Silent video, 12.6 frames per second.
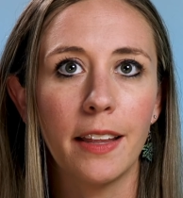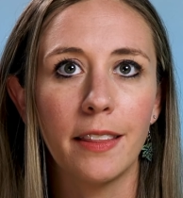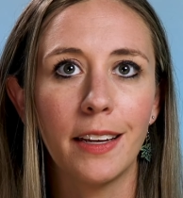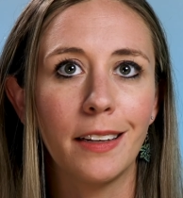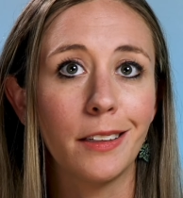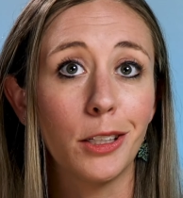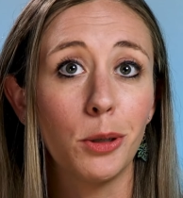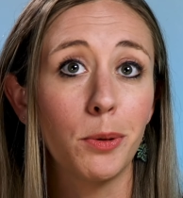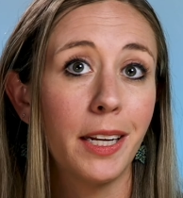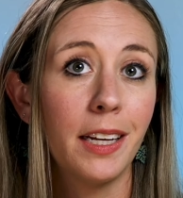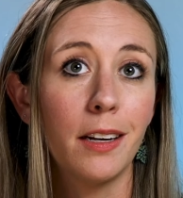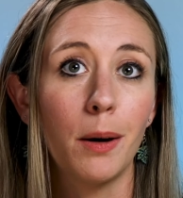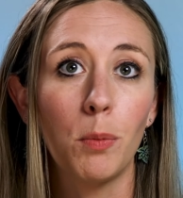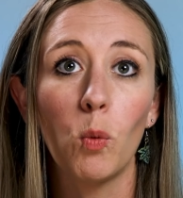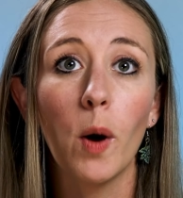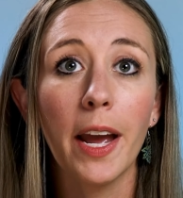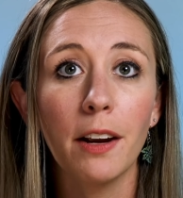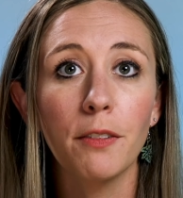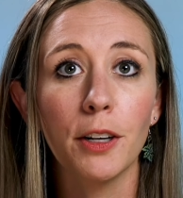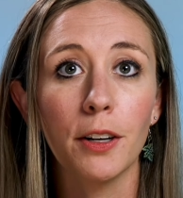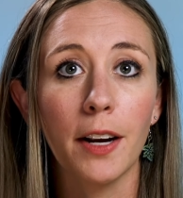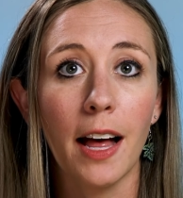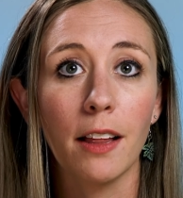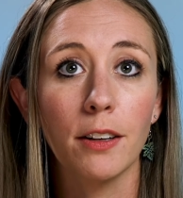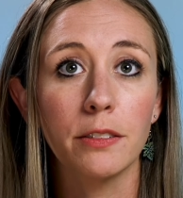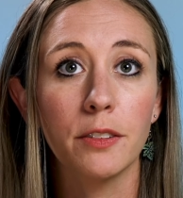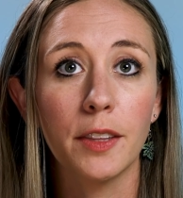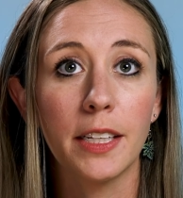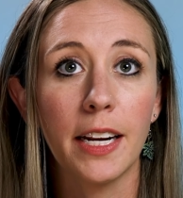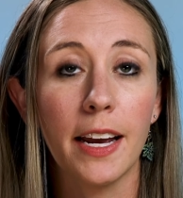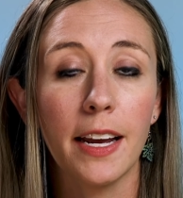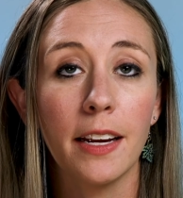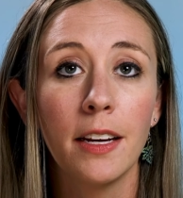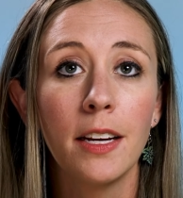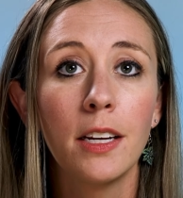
and then you would end up way over your calories for the day.